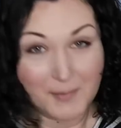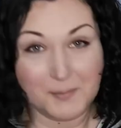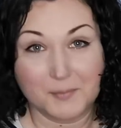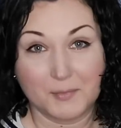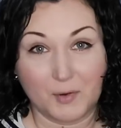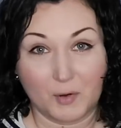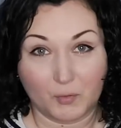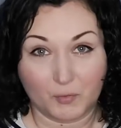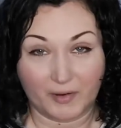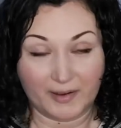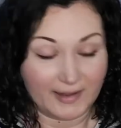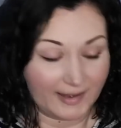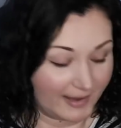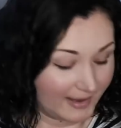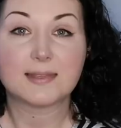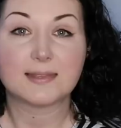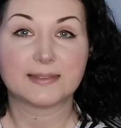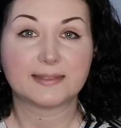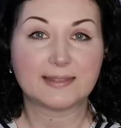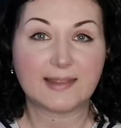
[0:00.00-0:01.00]
already.
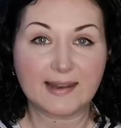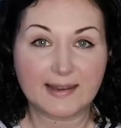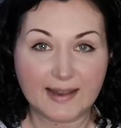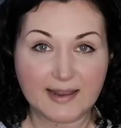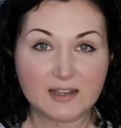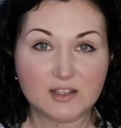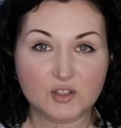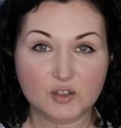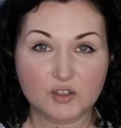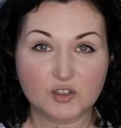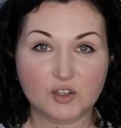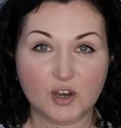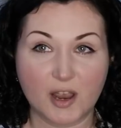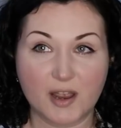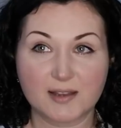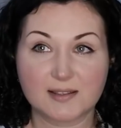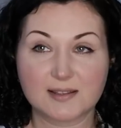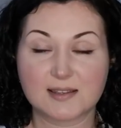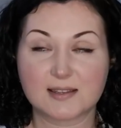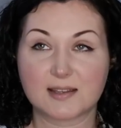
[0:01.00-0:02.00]
The next 2
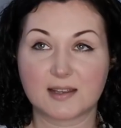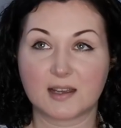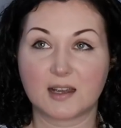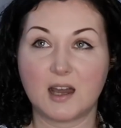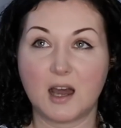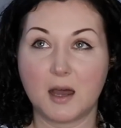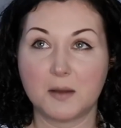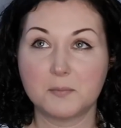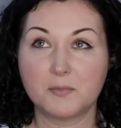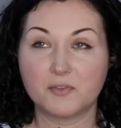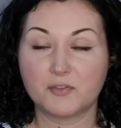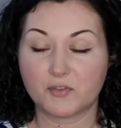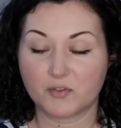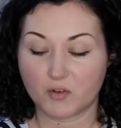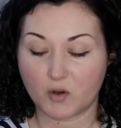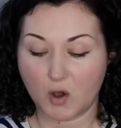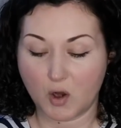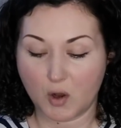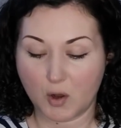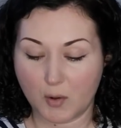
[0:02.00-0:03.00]
shirts come
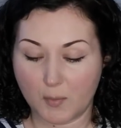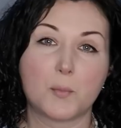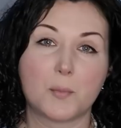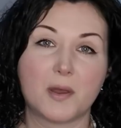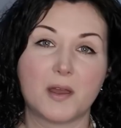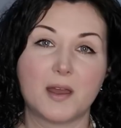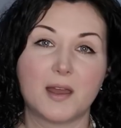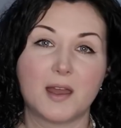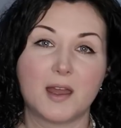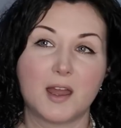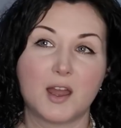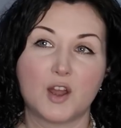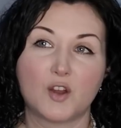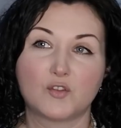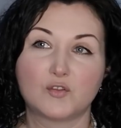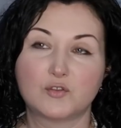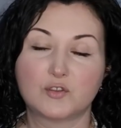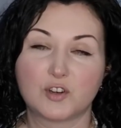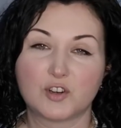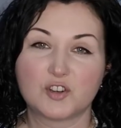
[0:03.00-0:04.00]
from
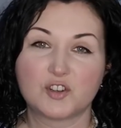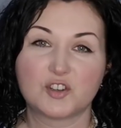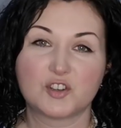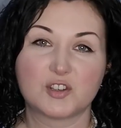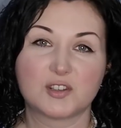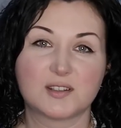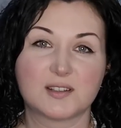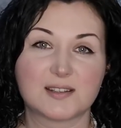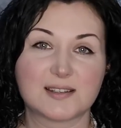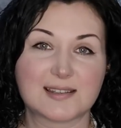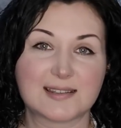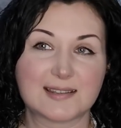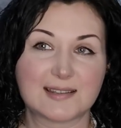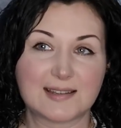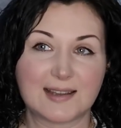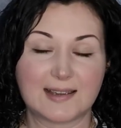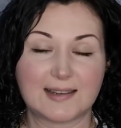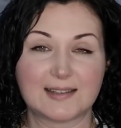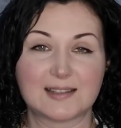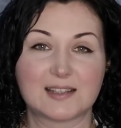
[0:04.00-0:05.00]
Russian
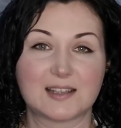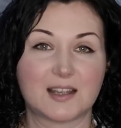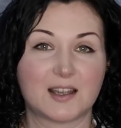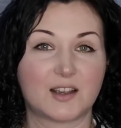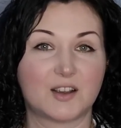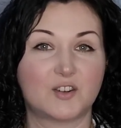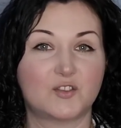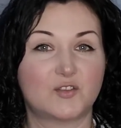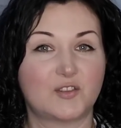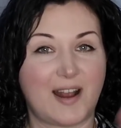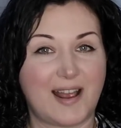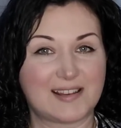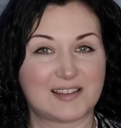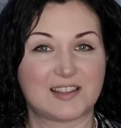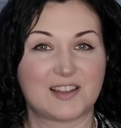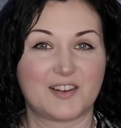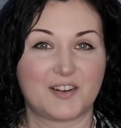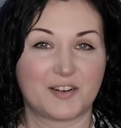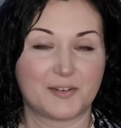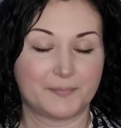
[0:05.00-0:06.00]
site
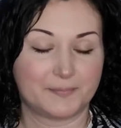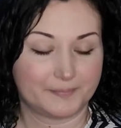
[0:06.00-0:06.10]
Grasser.